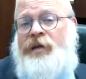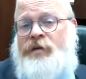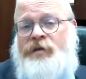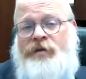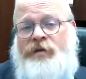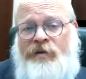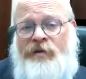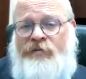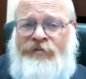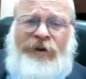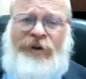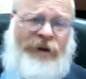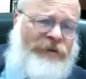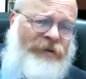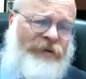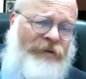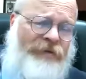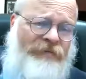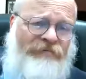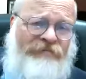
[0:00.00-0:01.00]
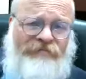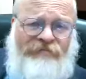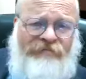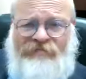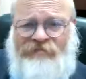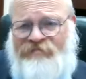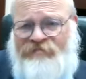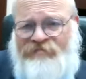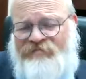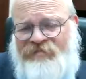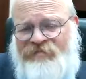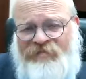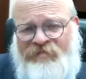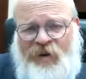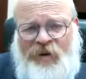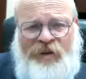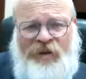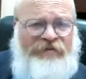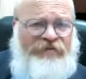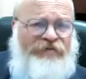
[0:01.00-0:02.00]
So they found
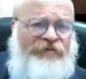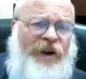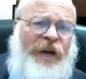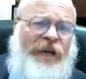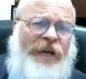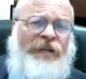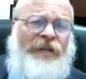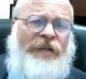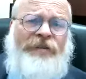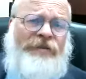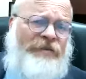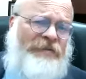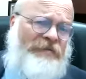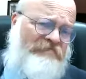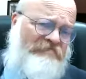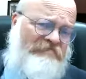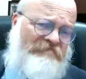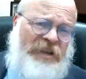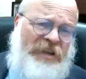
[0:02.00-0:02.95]
one of the finest